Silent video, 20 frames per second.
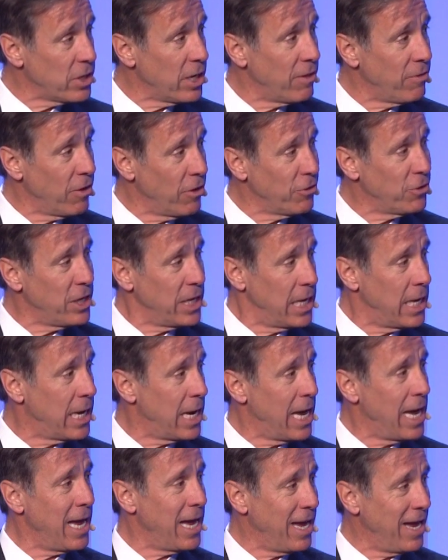and their
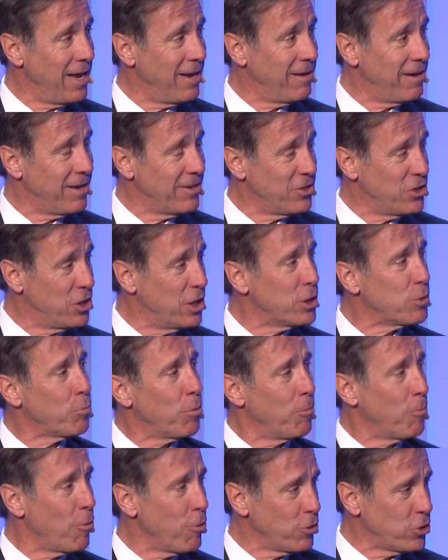DNA is
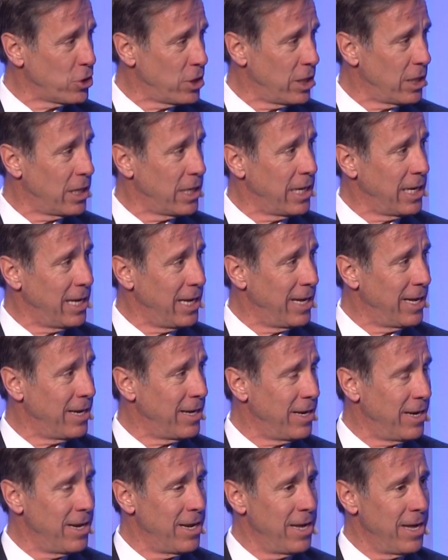disproportionately
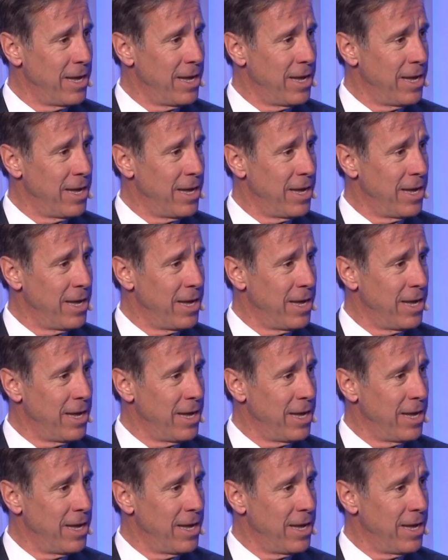in